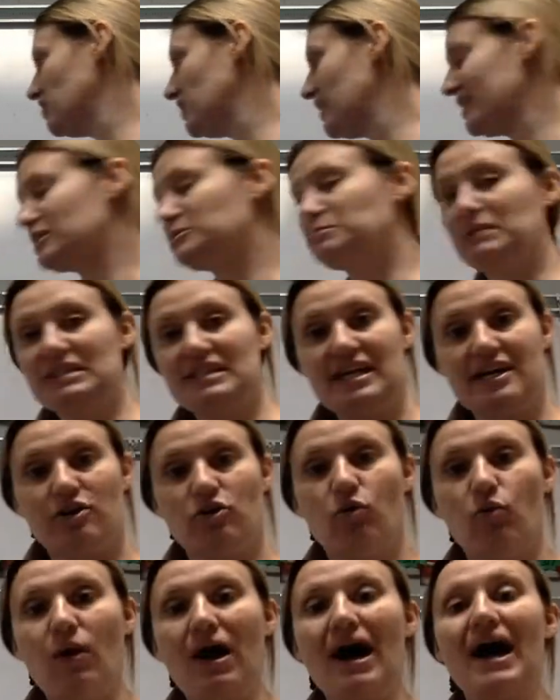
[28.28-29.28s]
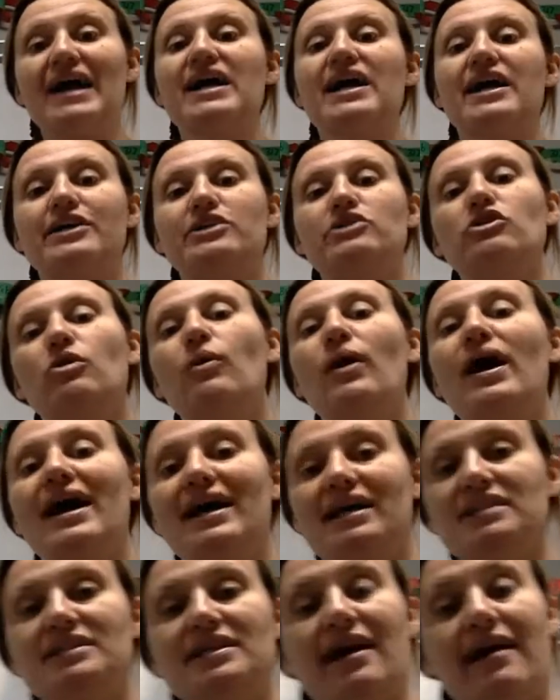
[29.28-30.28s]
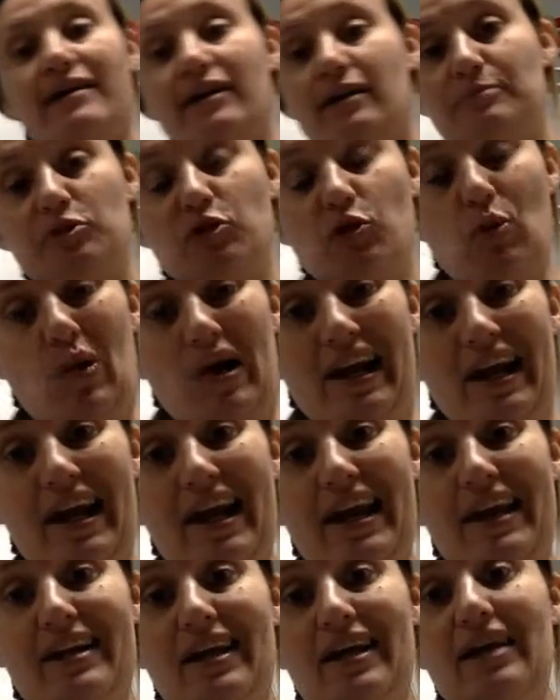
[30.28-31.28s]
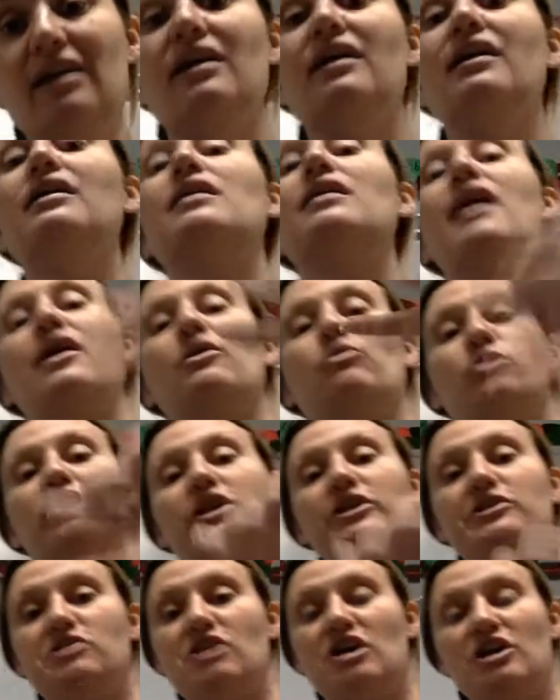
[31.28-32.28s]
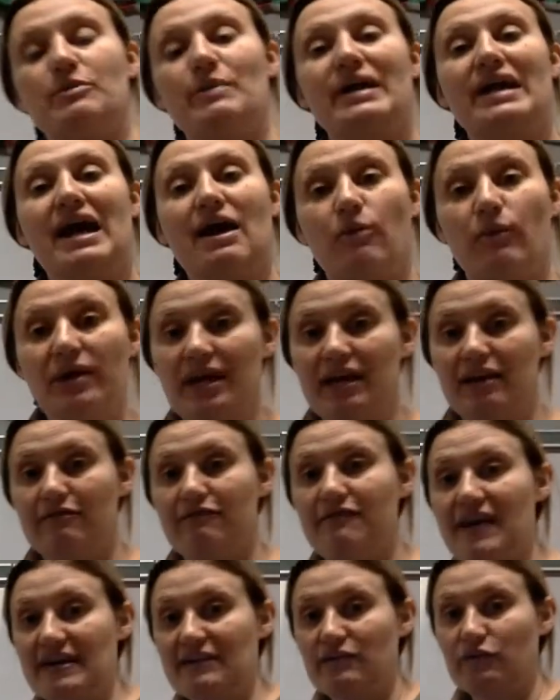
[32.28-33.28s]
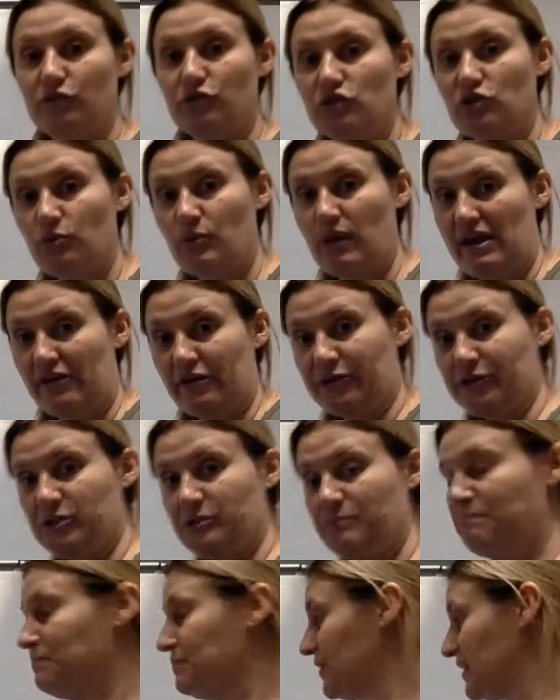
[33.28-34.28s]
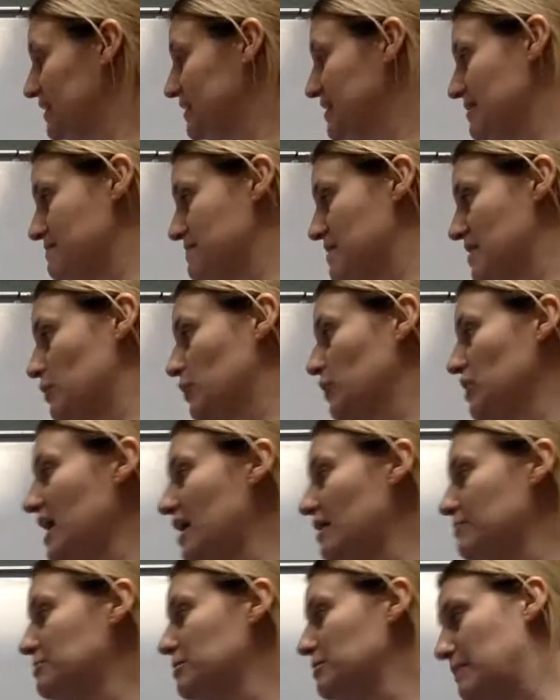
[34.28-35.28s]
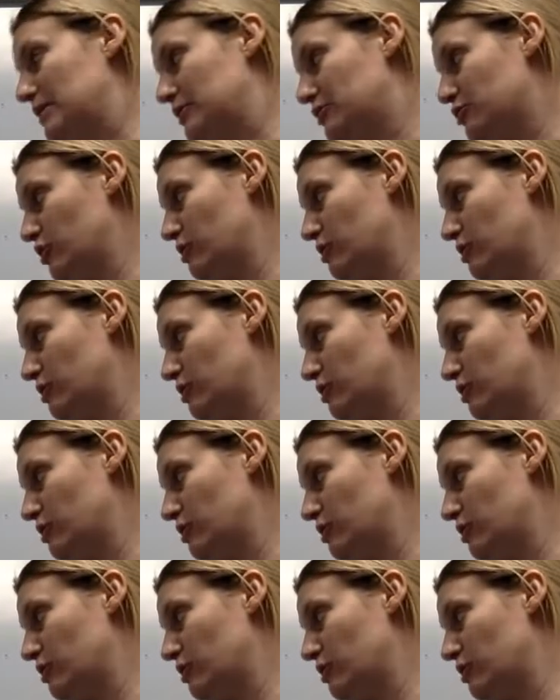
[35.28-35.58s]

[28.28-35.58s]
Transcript: X plus angle Y, I know has to add up to 180. And we're going to talk about how we can find those two angles. Same thing with complementary.